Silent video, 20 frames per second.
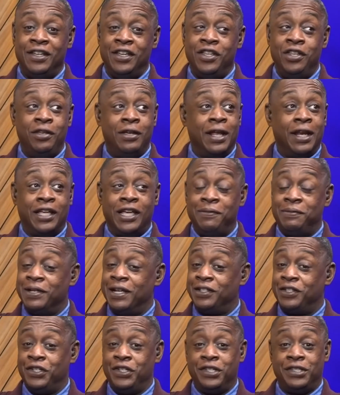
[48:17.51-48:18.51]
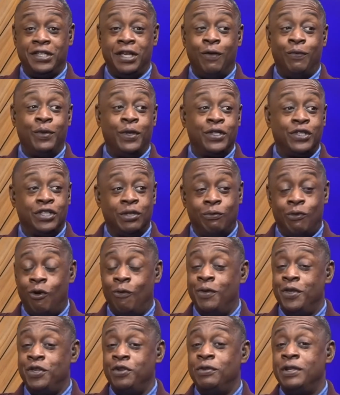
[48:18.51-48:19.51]
You got to keep that to yourself because the
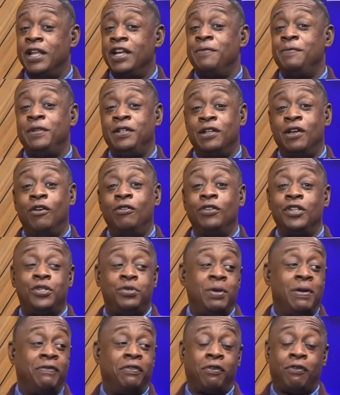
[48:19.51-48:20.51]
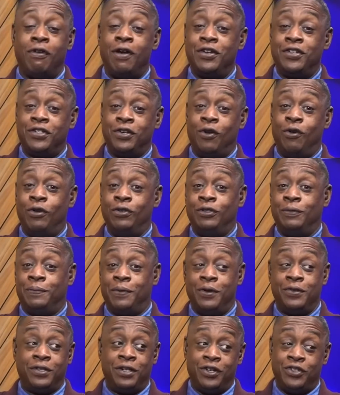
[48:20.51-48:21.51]
moment you let it be known that you have a crush on the
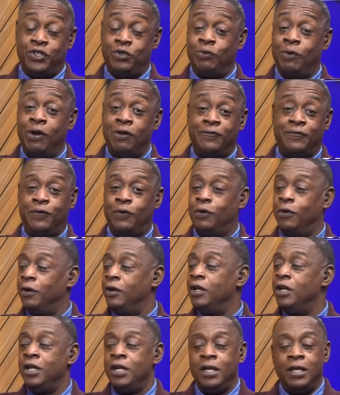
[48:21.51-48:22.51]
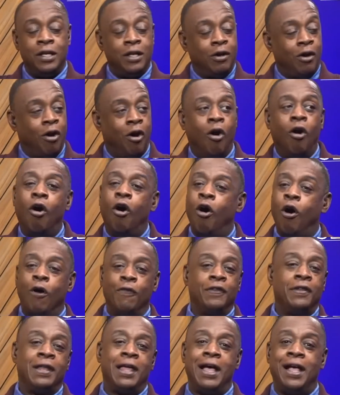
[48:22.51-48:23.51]
person that you work for, all
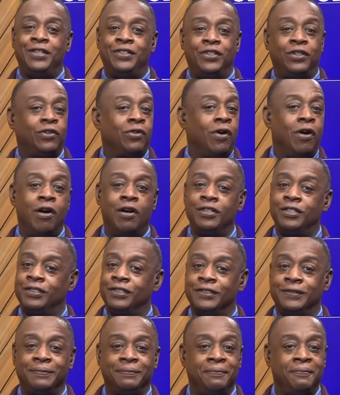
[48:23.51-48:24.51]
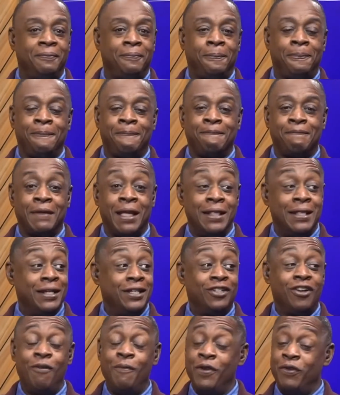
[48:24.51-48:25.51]
the lines are crossed. And then it's
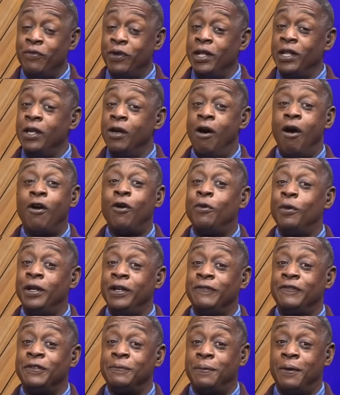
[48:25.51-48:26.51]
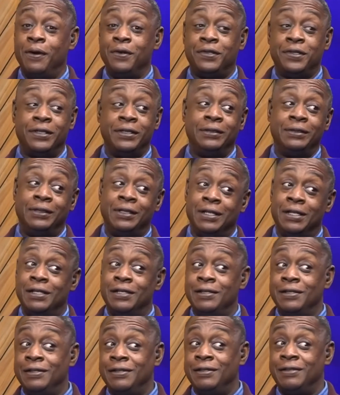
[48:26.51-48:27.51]
going to be really awkward if the person
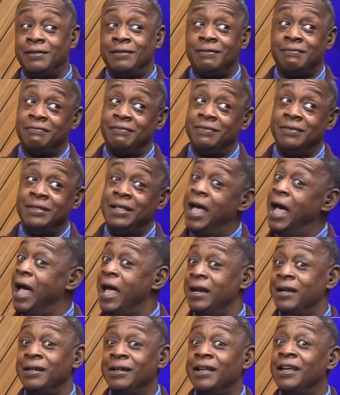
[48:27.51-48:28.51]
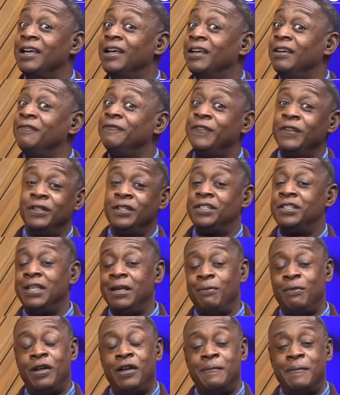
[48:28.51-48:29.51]
does not feel the
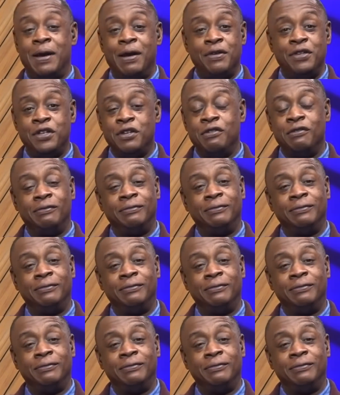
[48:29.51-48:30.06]
same way about you.